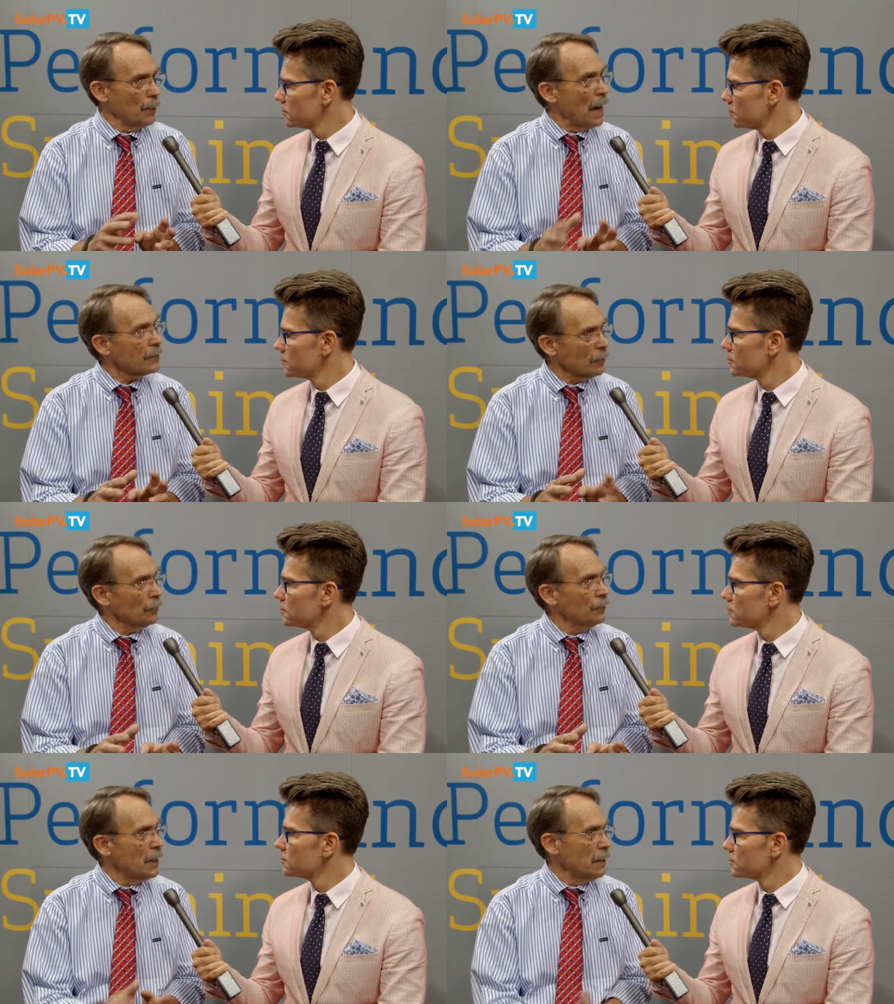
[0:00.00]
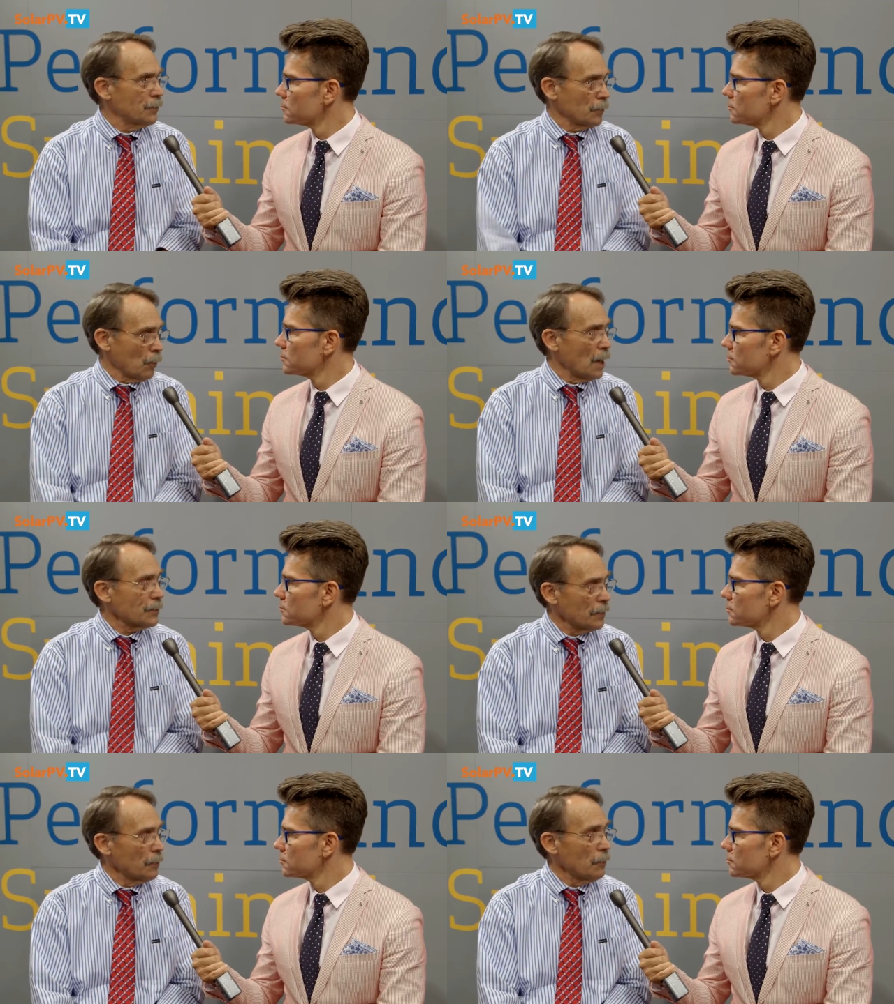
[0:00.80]
Speaker 1: practical needs
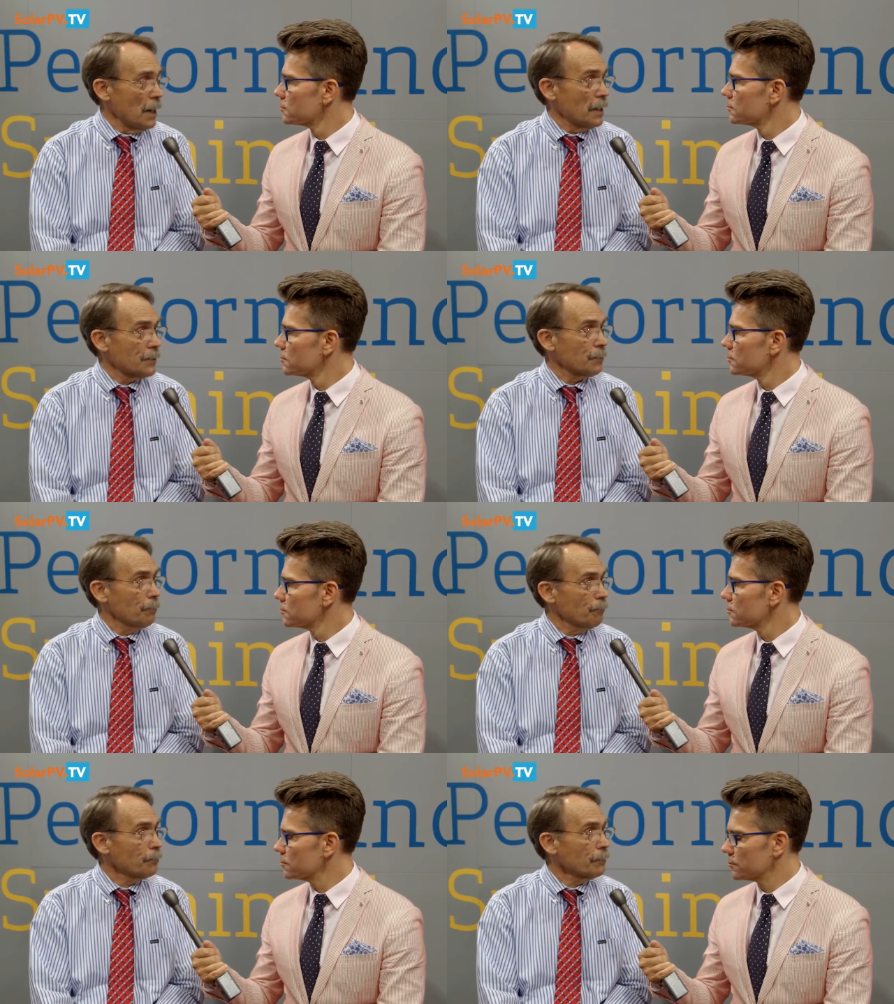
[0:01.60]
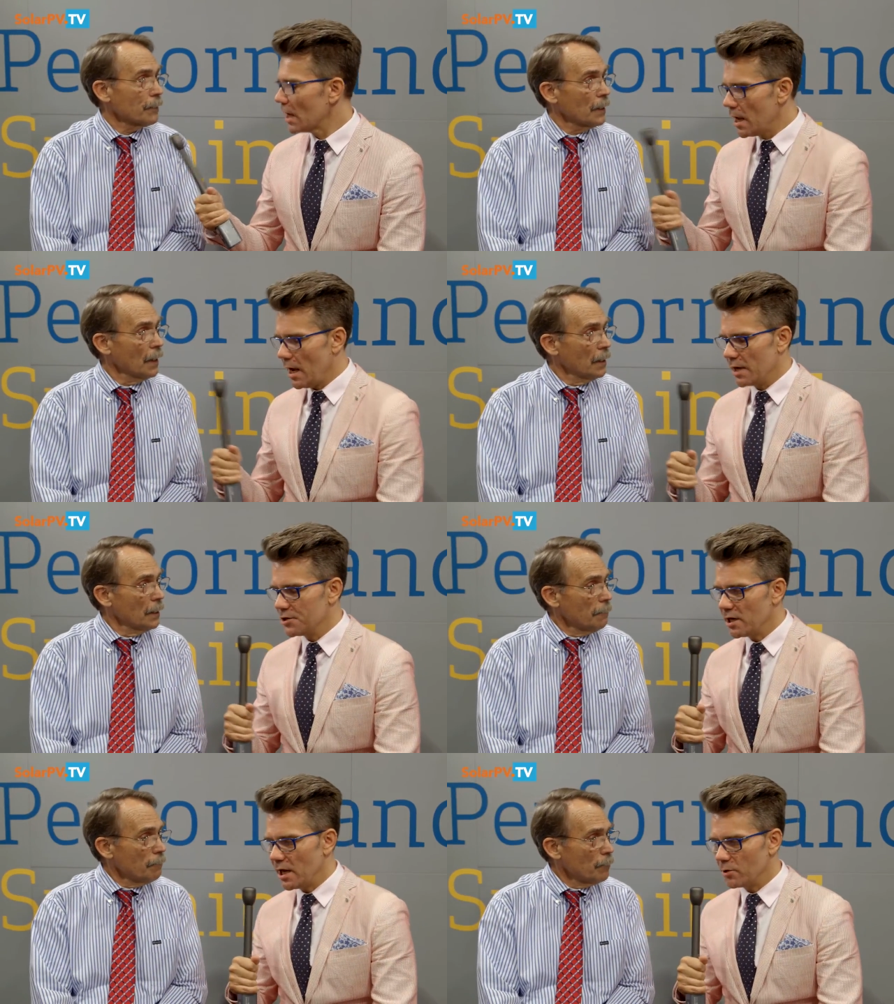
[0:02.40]
across the U.S.
Speaker 2: And
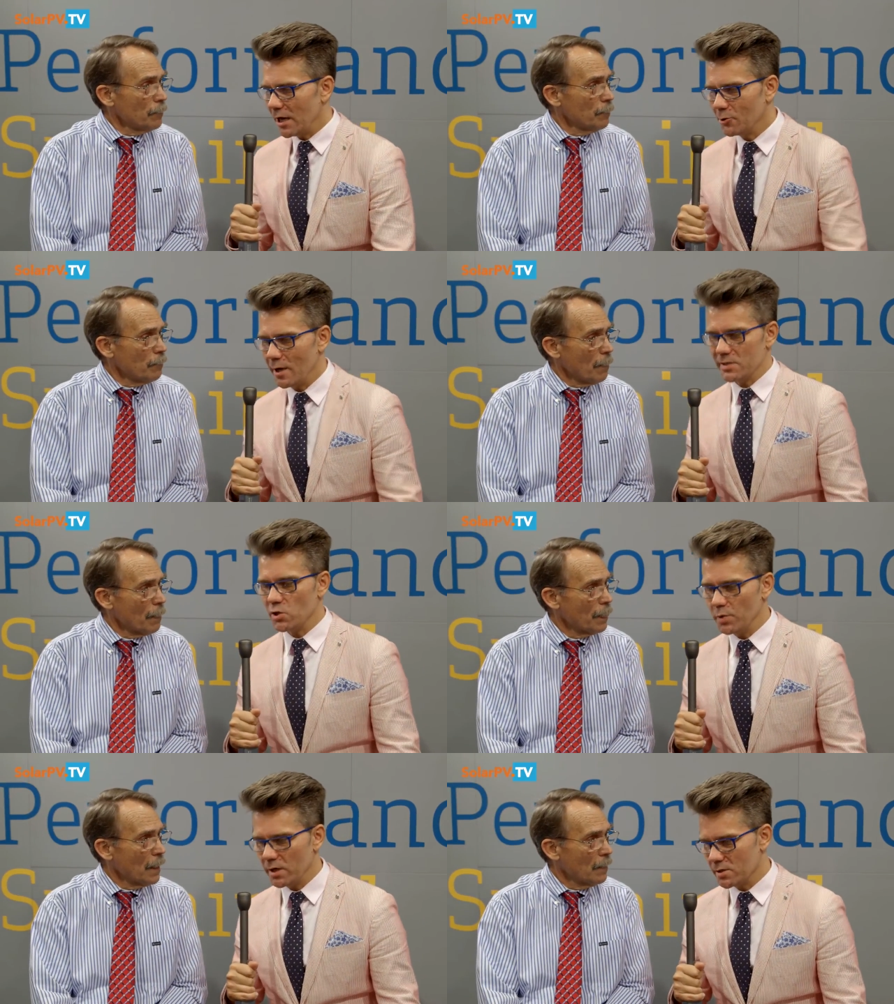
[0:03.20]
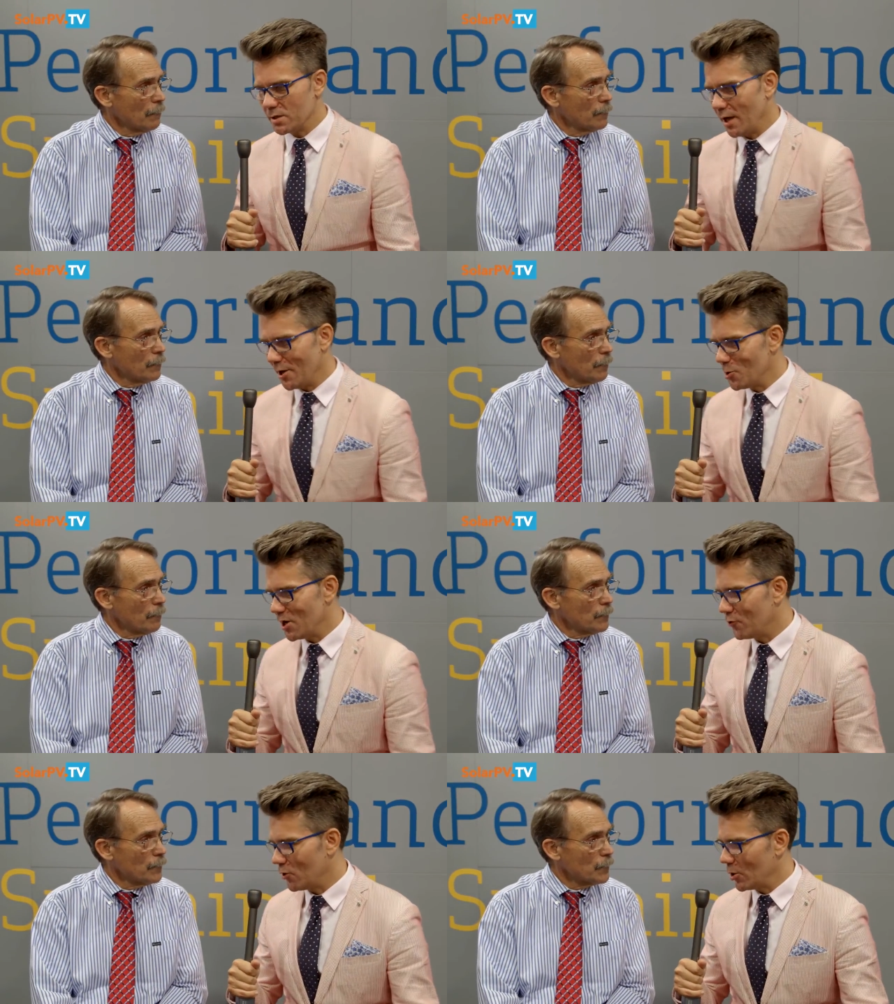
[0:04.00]
Charlie, I would like to ask you because uh, you
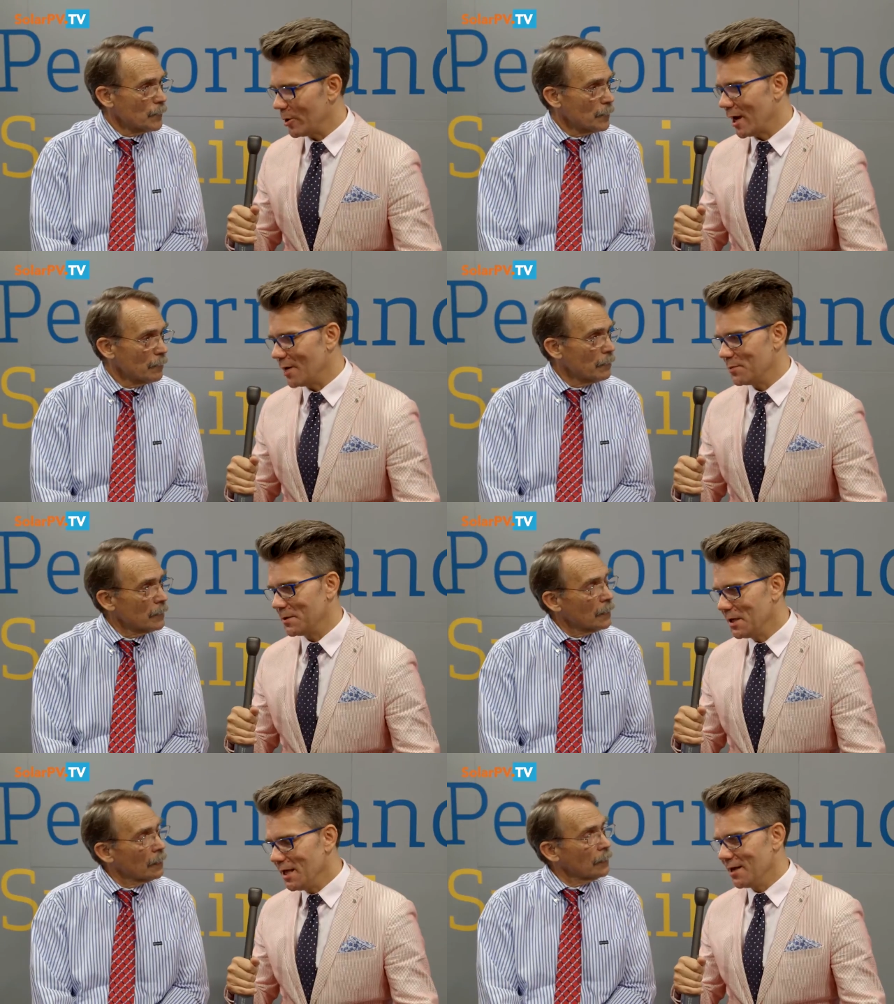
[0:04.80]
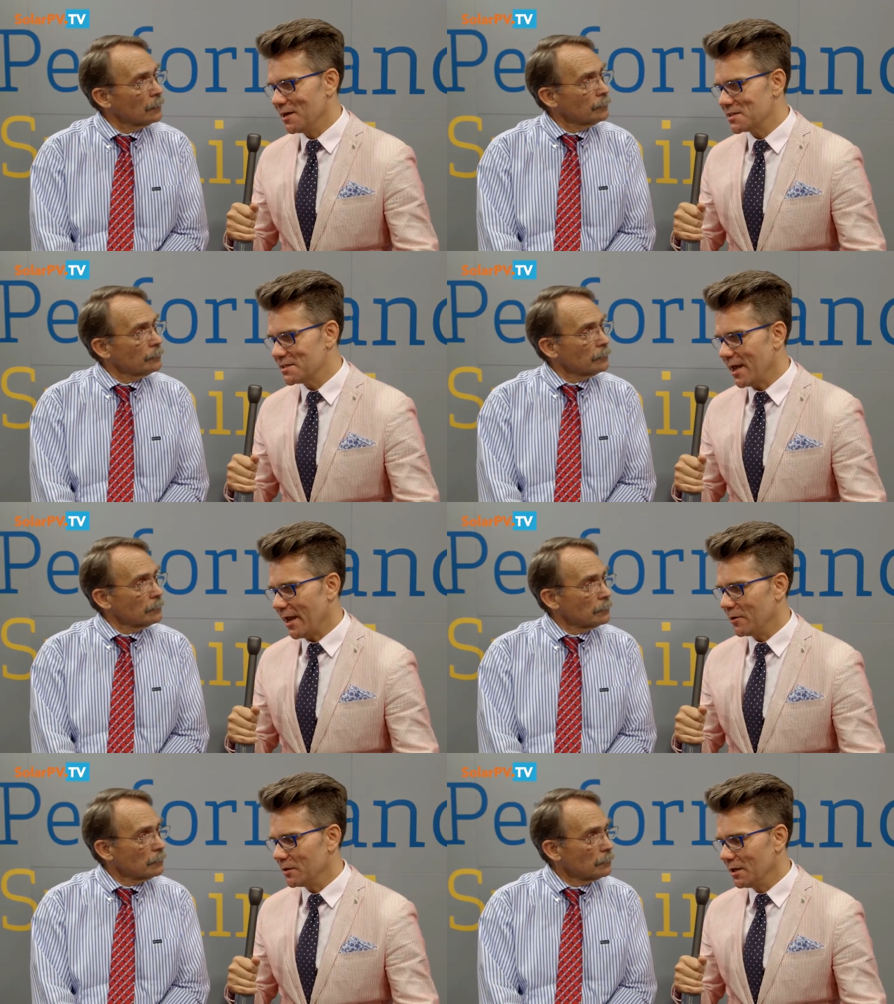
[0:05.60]
are following up, let's
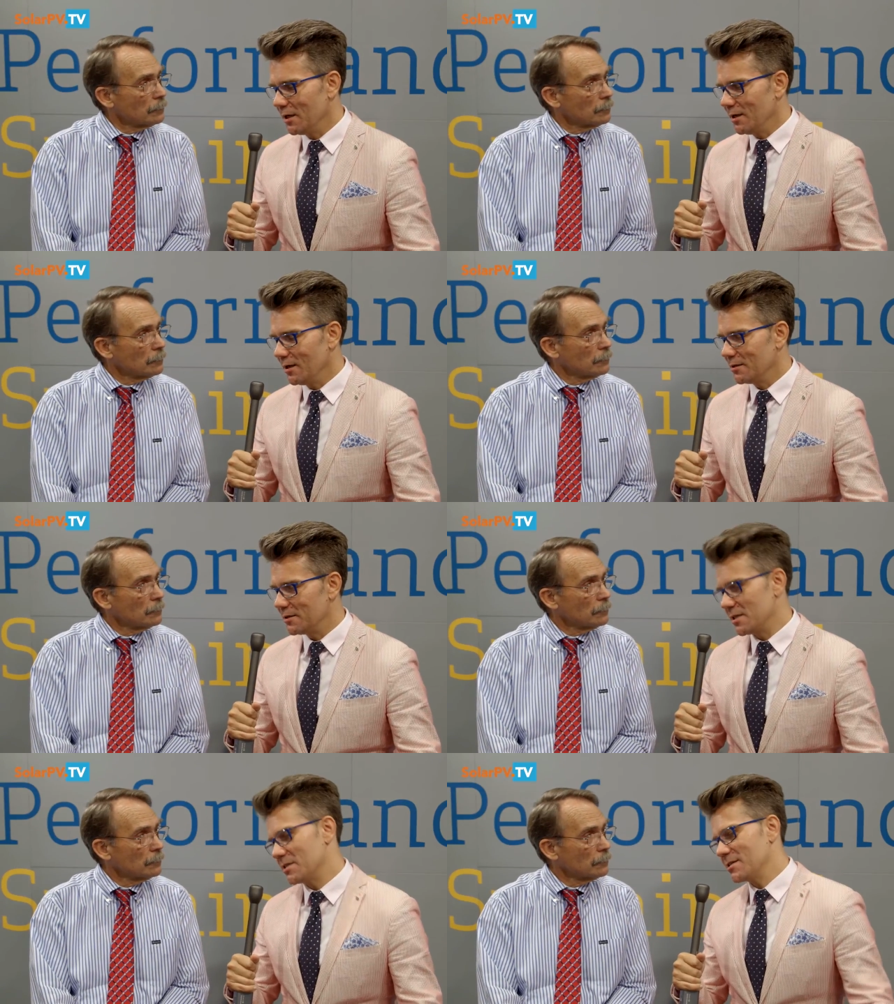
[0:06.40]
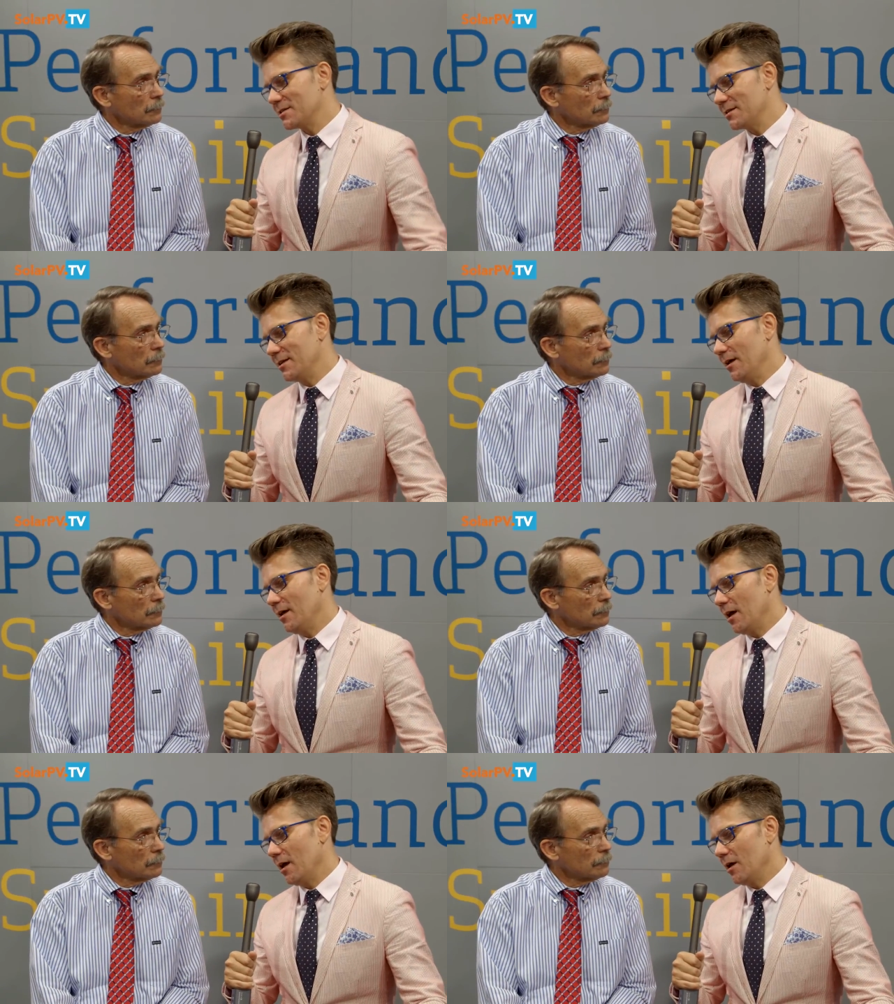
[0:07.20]
say, this
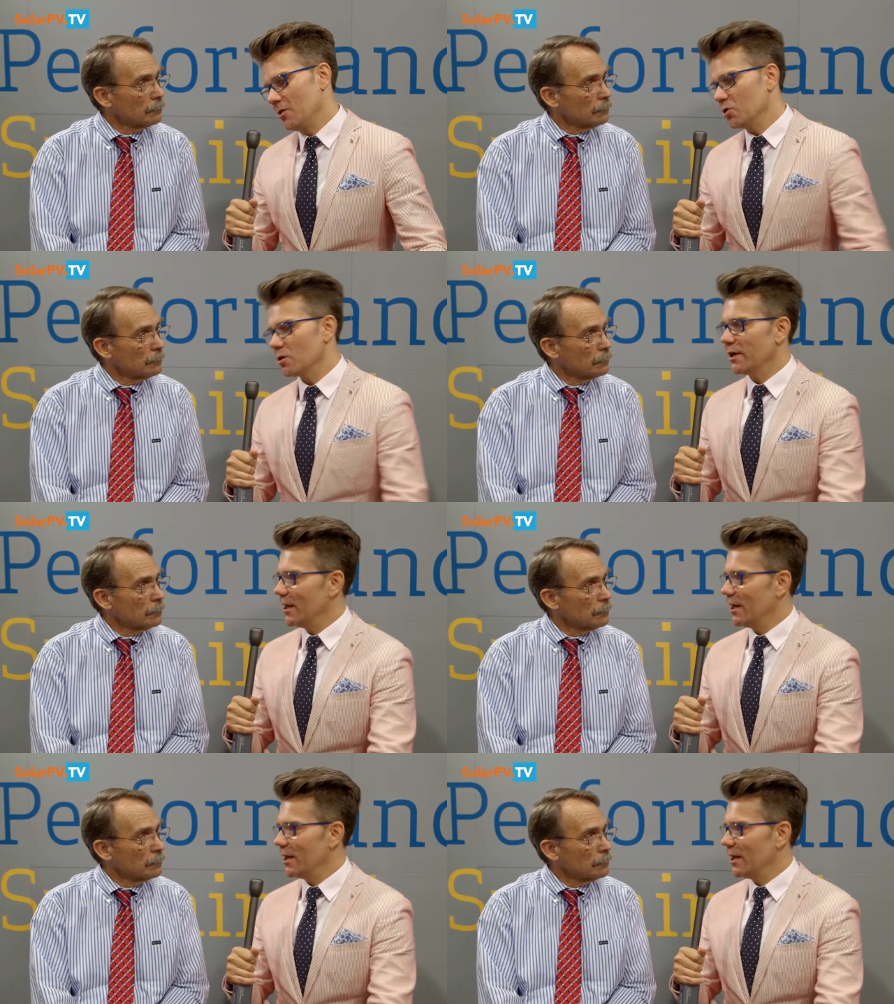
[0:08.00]
not only